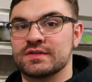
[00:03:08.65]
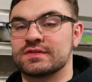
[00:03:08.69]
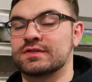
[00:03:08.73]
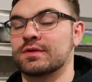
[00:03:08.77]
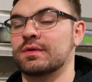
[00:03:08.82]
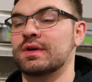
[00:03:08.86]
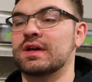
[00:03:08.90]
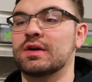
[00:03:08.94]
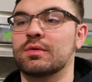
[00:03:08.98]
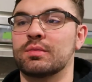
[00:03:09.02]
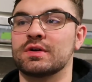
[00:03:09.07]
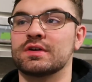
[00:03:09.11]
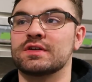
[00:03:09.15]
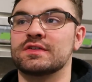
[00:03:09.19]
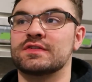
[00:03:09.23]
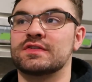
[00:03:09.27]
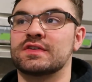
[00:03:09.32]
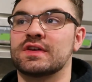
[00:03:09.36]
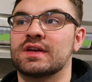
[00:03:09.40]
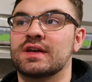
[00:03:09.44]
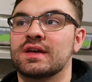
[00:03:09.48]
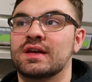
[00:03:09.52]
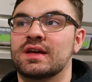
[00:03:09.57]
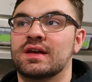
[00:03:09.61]
So it
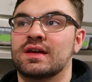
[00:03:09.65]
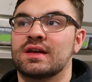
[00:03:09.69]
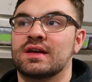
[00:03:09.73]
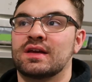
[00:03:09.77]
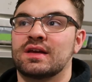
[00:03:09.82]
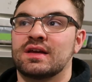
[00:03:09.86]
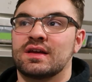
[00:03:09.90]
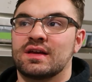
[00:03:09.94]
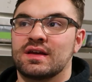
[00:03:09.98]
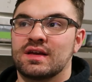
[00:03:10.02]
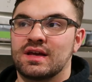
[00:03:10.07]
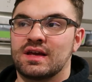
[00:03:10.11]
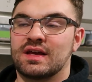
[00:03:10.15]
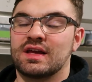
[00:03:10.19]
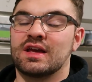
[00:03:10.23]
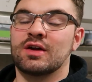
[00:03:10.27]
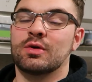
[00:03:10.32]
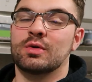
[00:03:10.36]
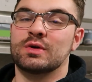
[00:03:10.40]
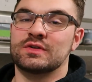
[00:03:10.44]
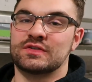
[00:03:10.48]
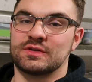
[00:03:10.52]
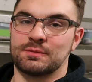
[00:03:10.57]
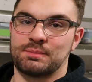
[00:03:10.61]
was
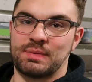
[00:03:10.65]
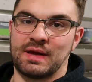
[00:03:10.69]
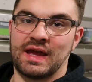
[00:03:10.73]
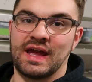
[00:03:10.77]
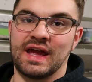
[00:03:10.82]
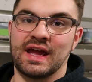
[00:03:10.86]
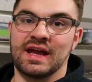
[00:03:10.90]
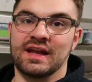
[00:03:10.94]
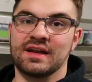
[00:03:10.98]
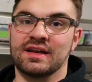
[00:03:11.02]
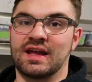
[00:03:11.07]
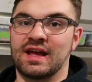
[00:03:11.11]
a pain,